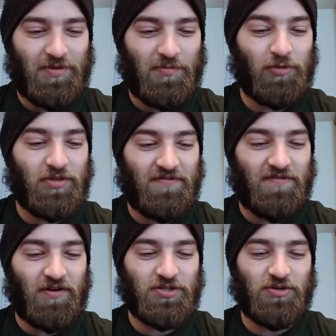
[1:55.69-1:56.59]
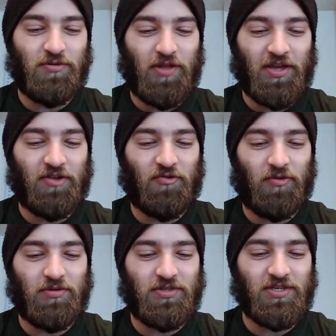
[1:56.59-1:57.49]
multifunctional light
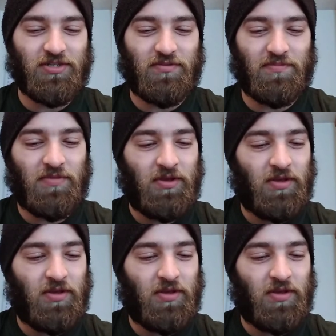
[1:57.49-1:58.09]
control system,